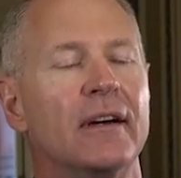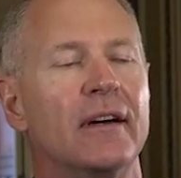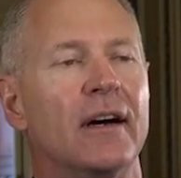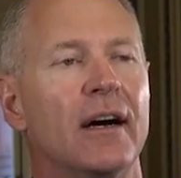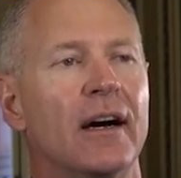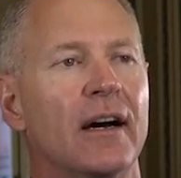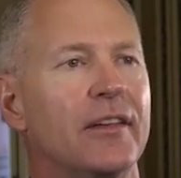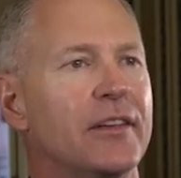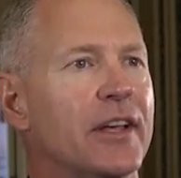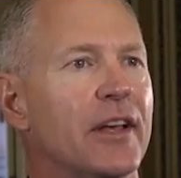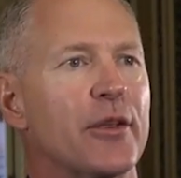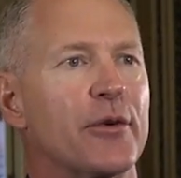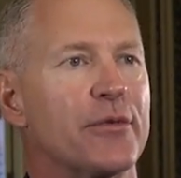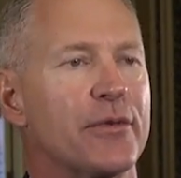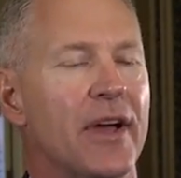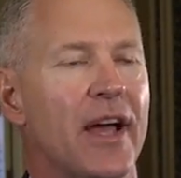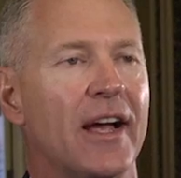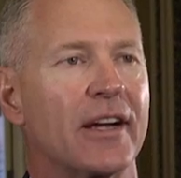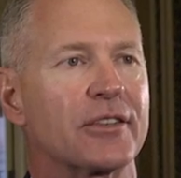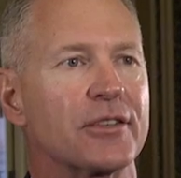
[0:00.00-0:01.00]
And the other
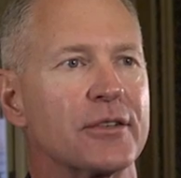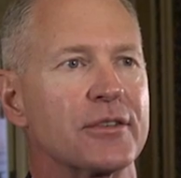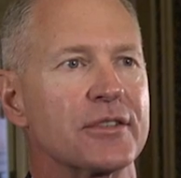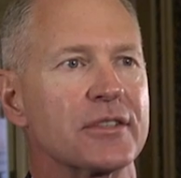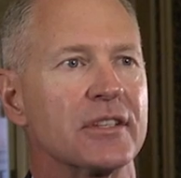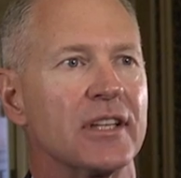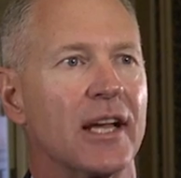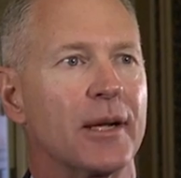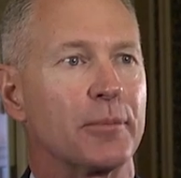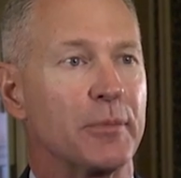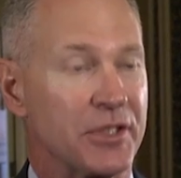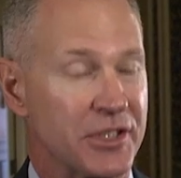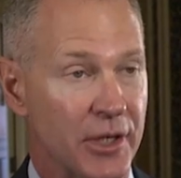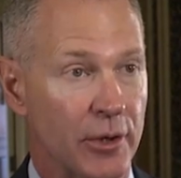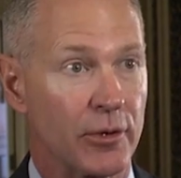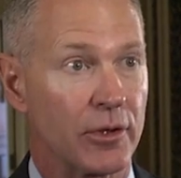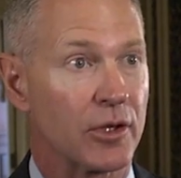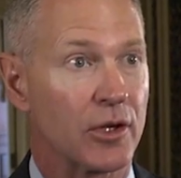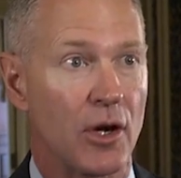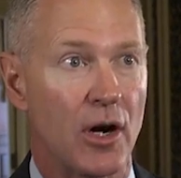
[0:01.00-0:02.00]
factors like
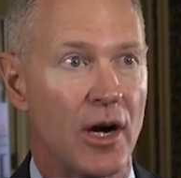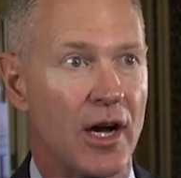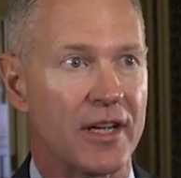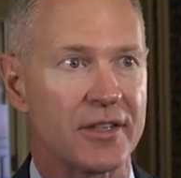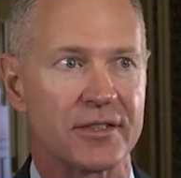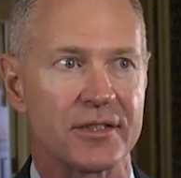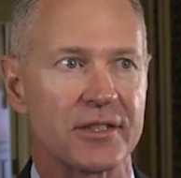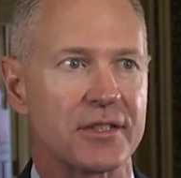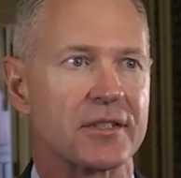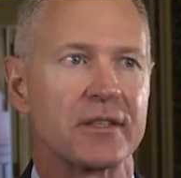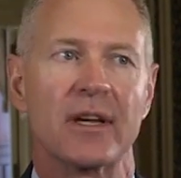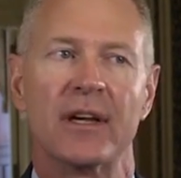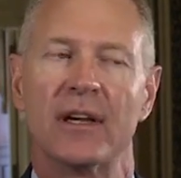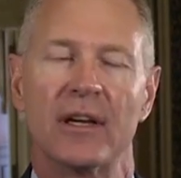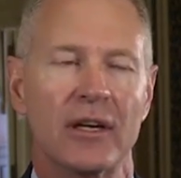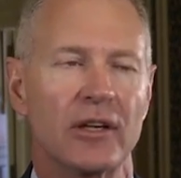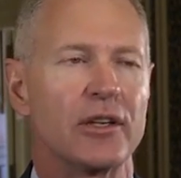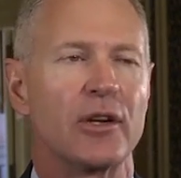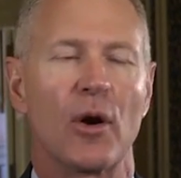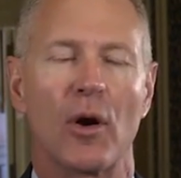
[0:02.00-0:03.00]
material costs,
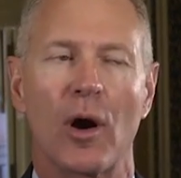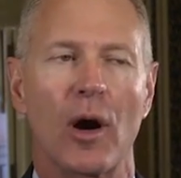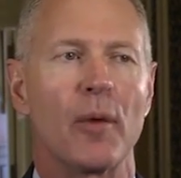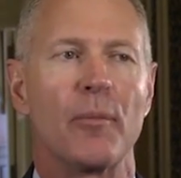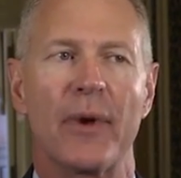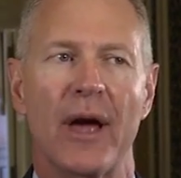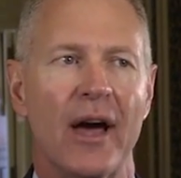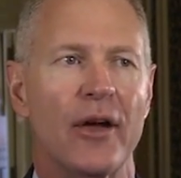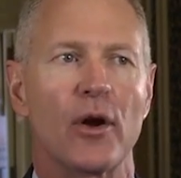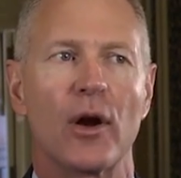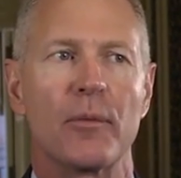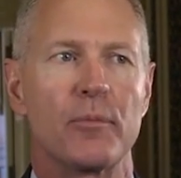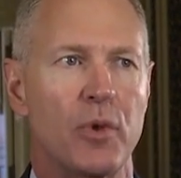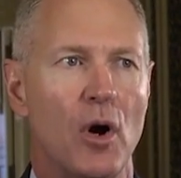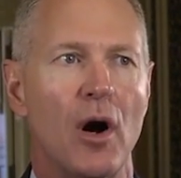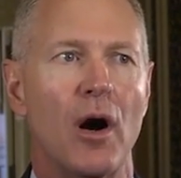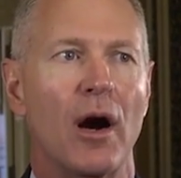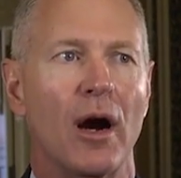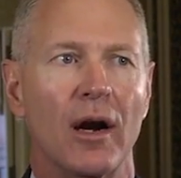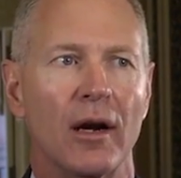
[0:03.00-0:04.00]
are about on
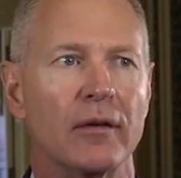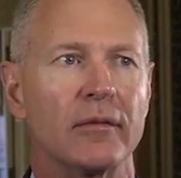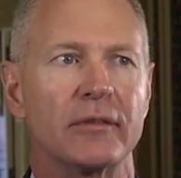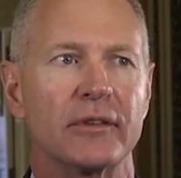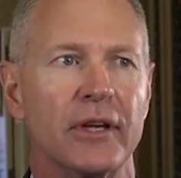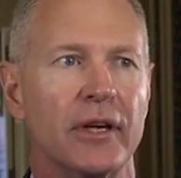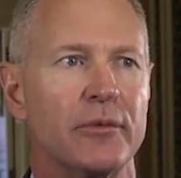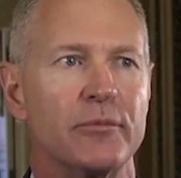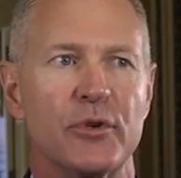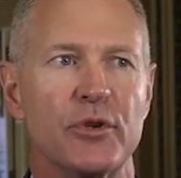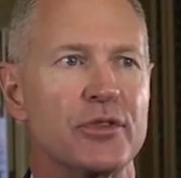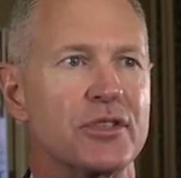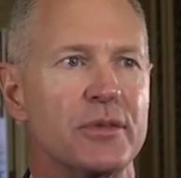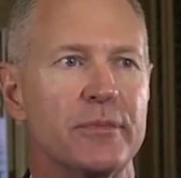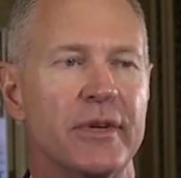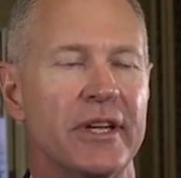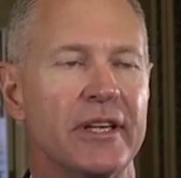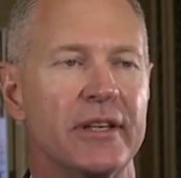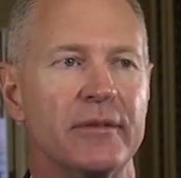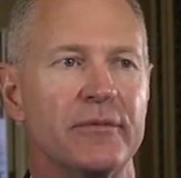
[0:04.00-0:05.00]
par. It used to
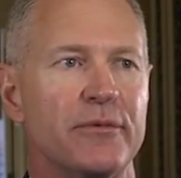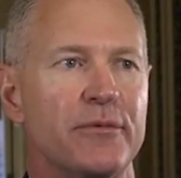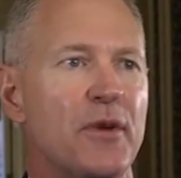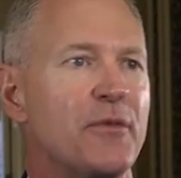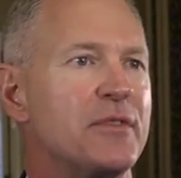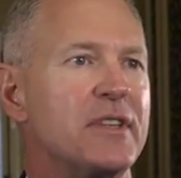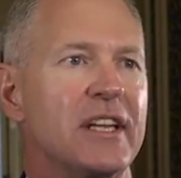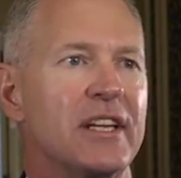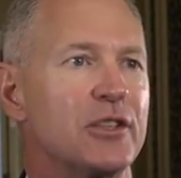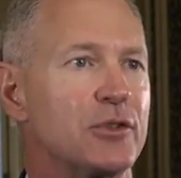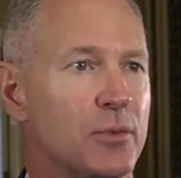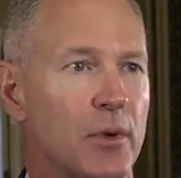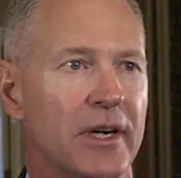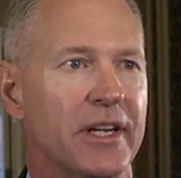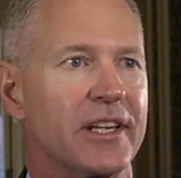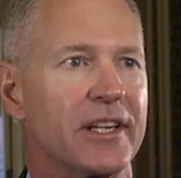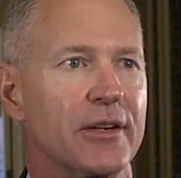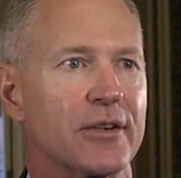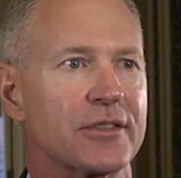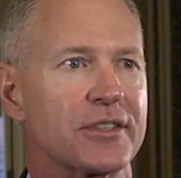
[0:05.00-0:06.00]
be 15,
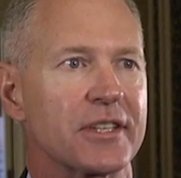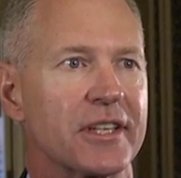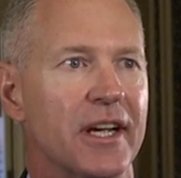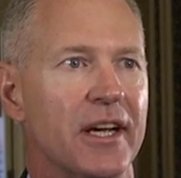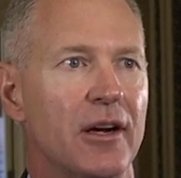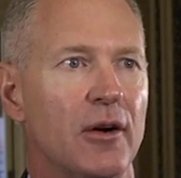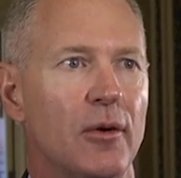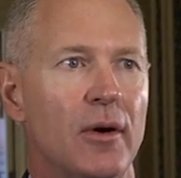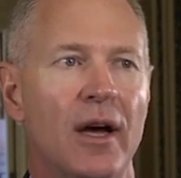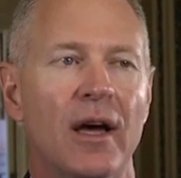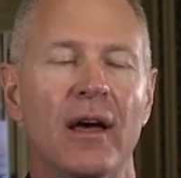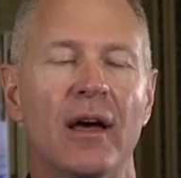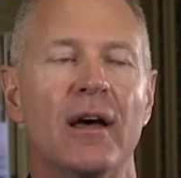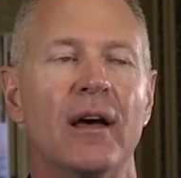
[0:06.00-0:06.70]
20 years ago.